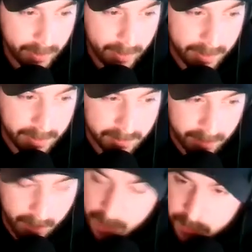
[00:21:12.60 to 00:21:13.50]
is
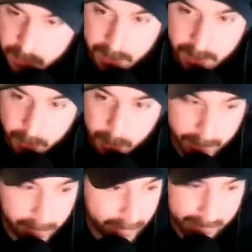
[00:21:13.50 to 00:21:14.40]
the Austrian
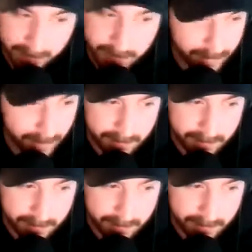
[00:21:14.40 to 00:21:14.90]
goalie. I can't say his